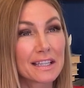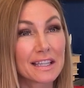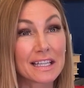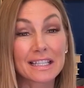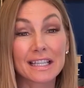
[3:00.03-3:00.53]

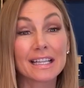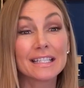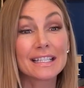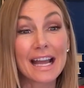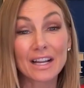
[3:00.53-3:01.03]
things. And then I
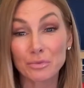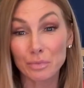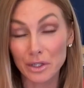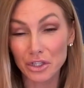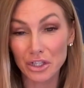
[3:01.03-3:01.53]
did Nash
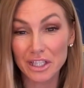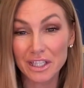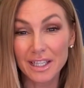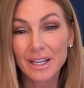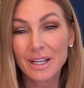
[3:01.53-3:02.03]

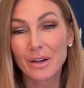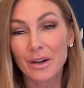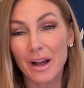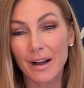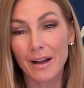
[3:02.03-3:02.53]
Bridges
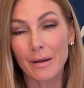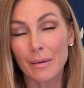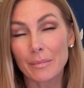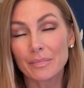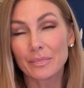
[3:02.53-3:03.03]

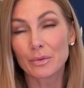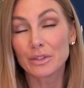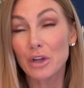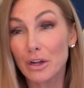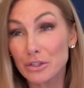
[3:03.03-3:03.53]
with
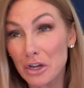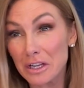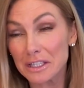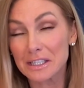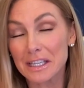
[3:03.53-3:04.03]
Don
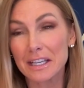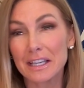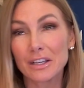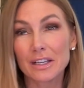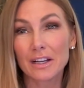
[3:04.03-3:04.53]
Johnson.
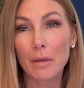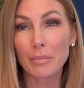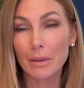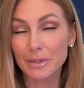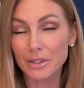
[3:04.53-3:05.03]
He did a
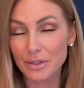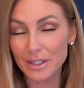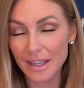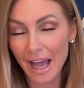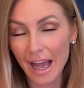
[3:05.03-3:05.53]
couple episodes
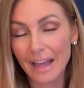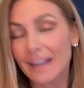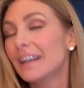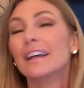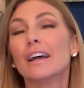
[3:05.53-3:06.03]
of that,
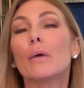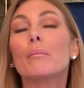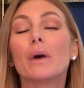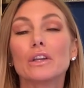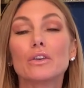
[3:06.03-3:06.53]

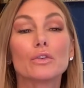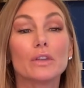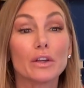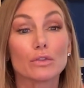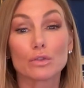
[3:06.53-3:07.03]
but you can
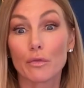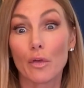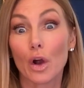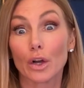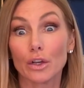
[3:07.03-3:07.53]
only go so
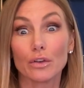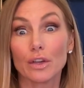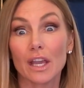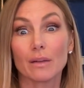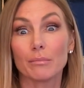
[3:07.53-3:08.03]
far. You
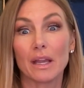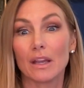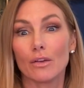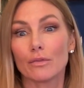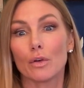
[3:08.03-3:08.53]
can't
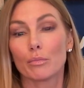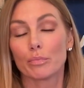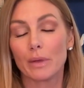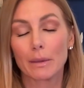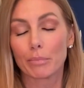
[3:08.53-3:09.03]
you have no
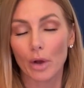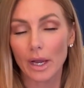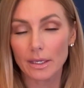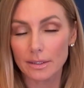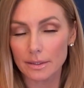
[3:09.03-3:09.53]
big
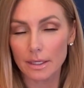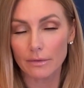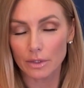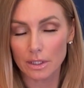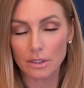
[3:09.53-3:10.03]
breaks in San
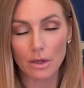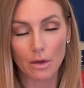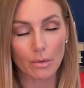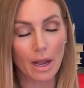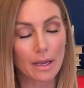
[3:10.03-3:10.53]

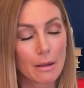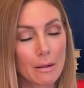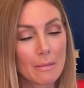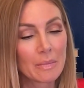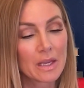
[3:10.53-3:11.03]
Francisco, right?
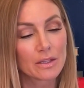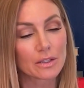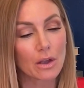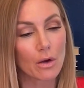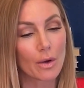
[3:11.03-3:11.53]

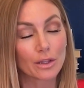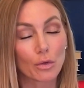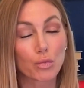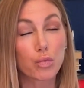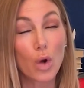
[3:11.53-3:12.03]
So at the
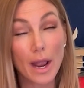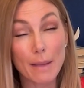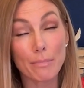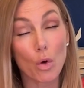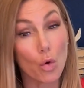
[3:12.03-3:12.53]

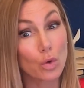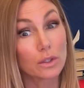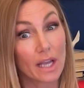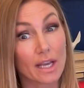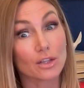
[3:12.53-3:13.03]
ripe
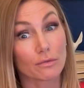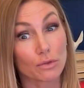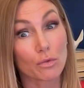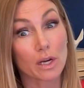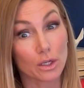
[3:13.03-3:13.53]
old age of
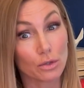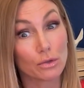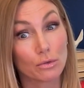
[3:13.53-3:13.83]
22,